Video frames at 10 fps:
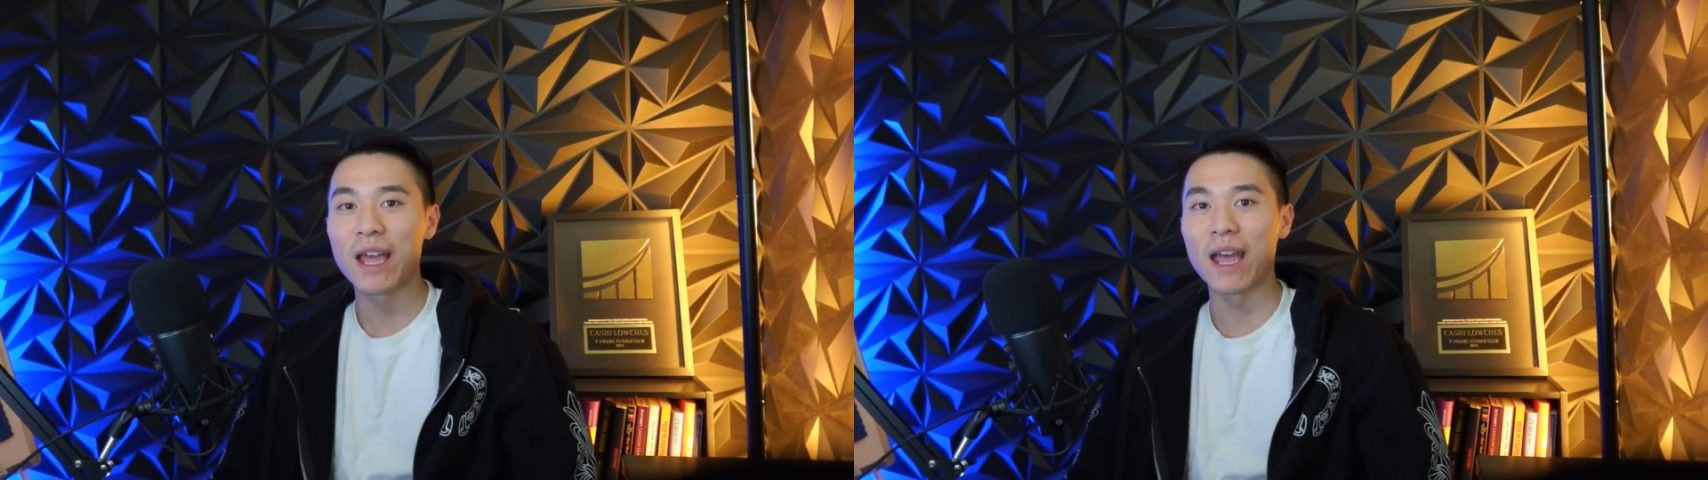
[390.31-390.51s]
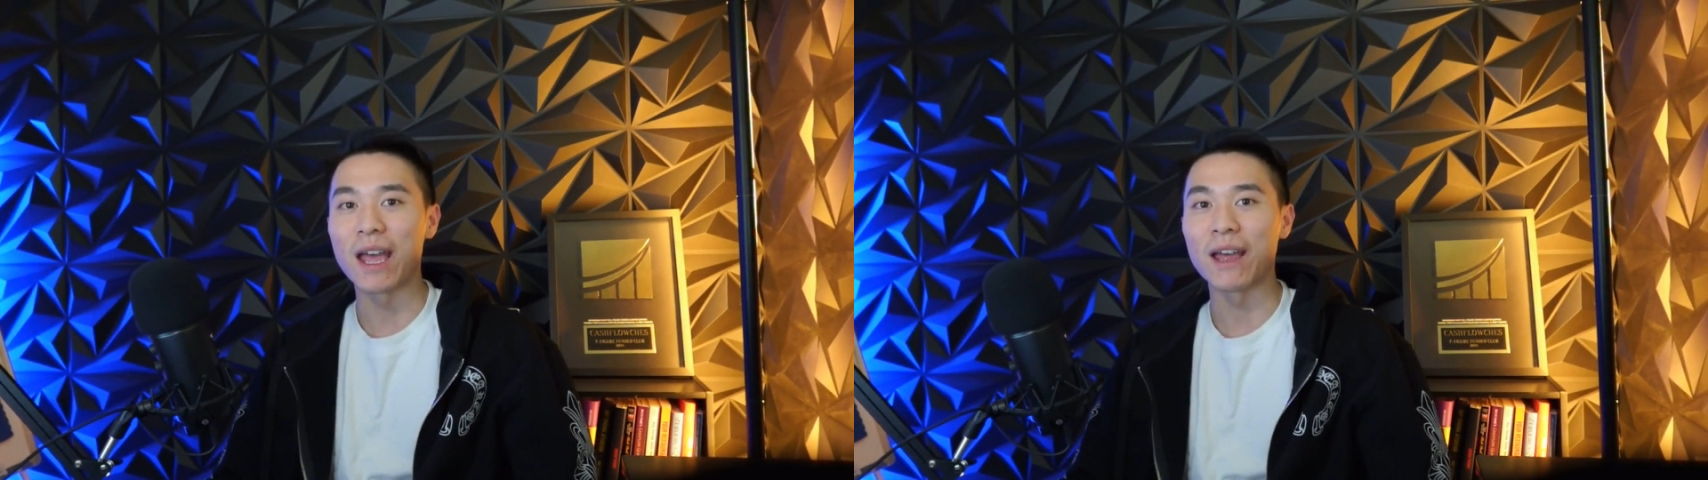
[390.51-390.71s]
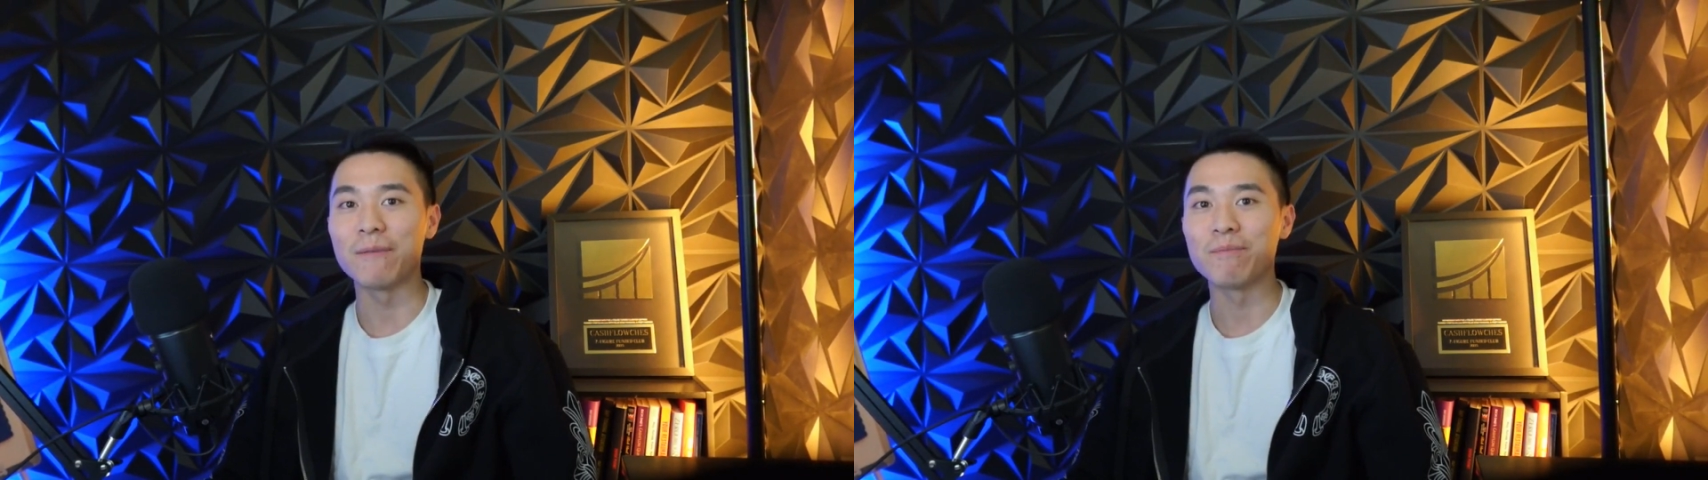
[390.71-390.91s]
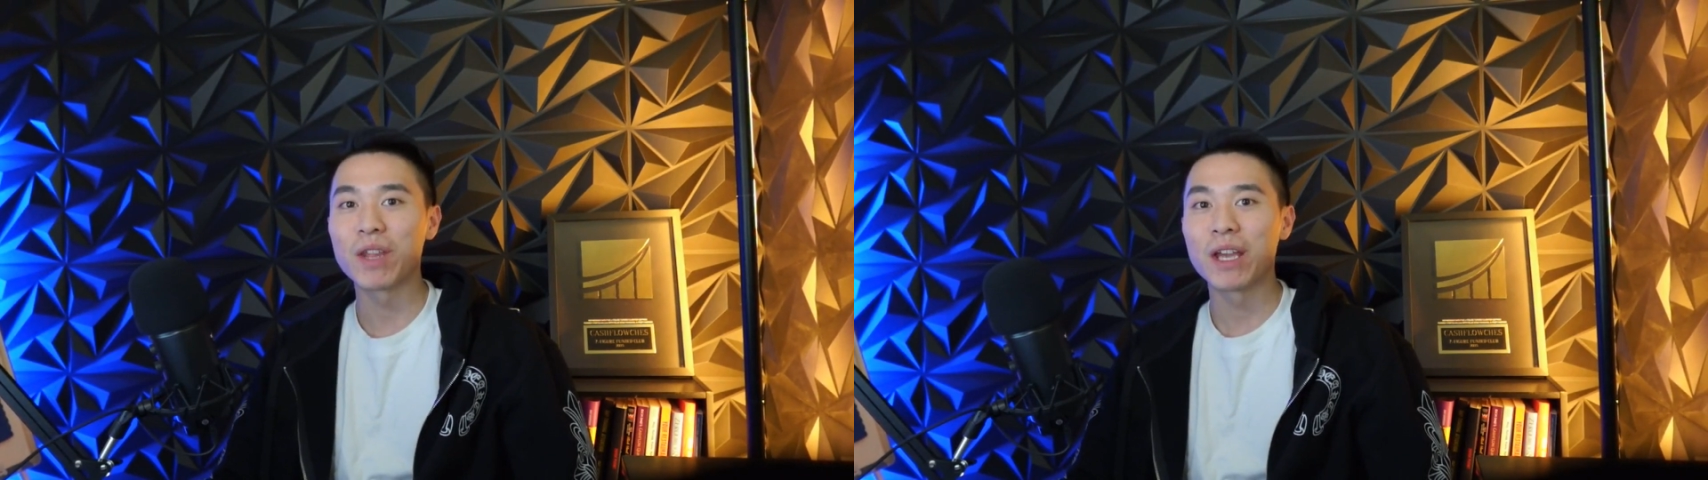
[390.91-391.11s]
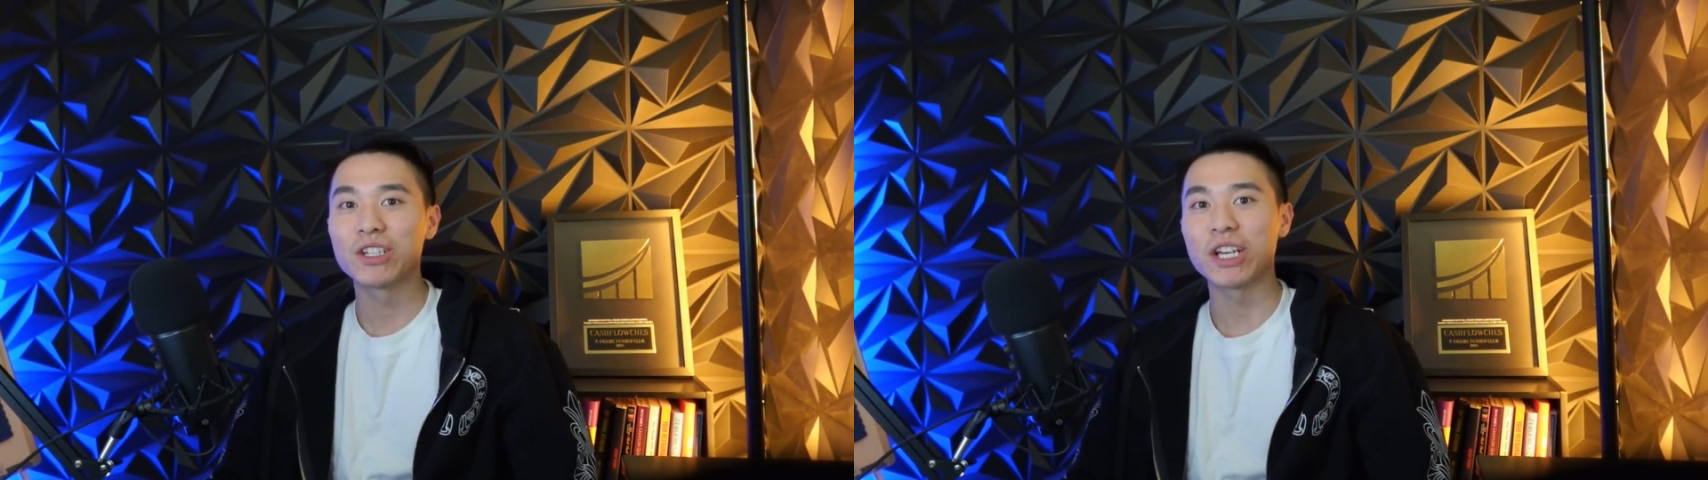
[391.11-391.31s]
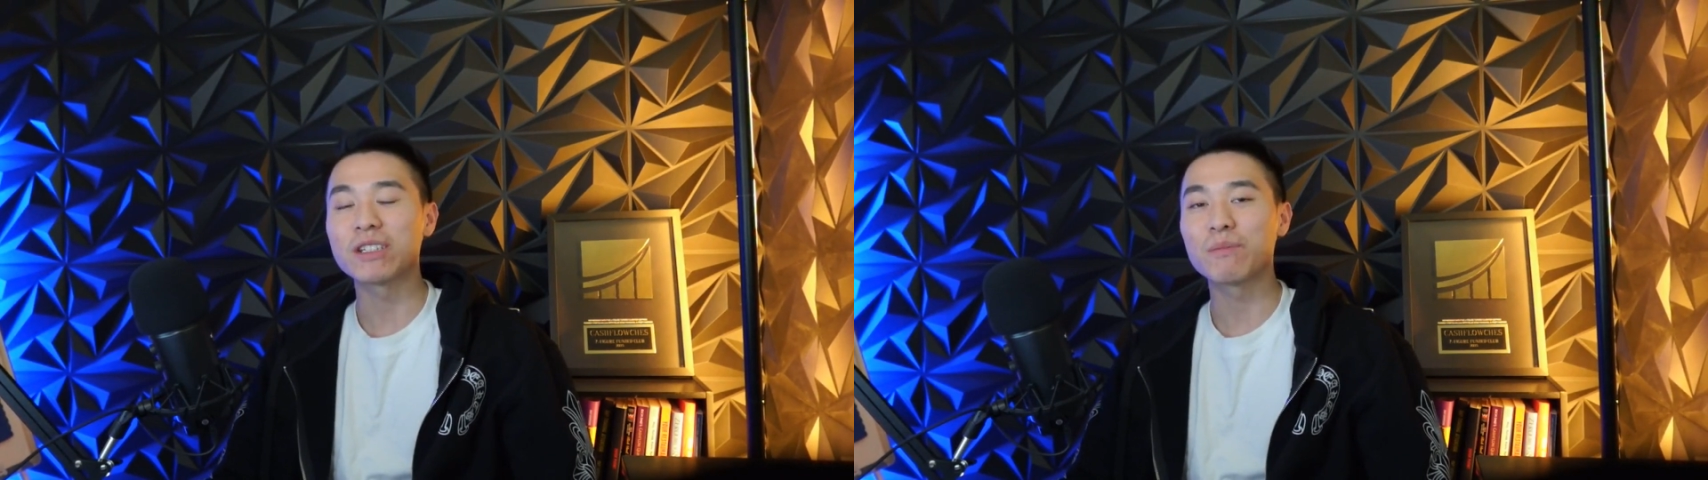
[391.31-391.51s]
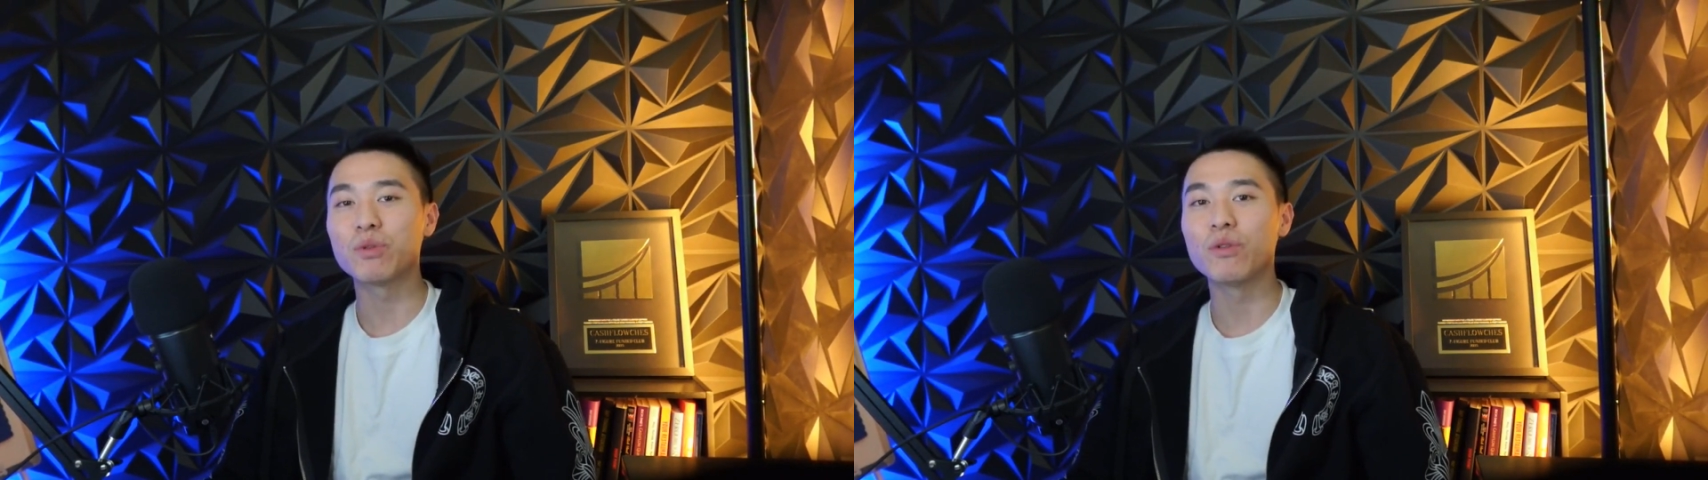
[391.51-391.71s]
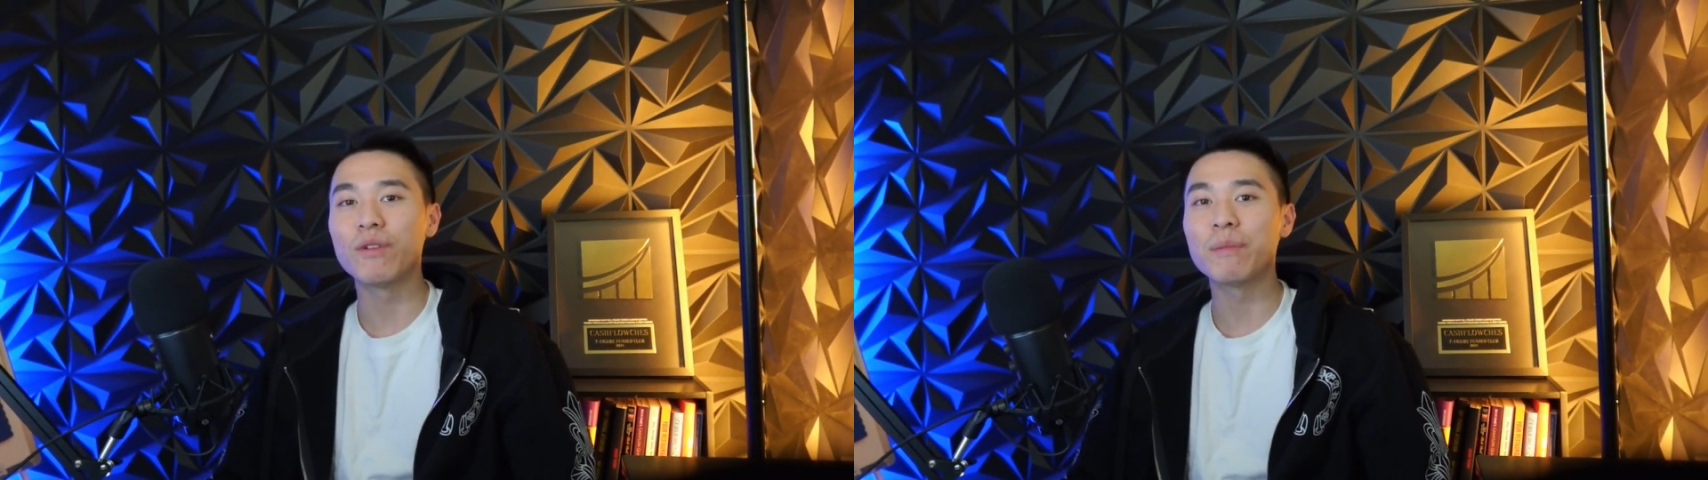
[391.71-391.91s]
And Chase approved him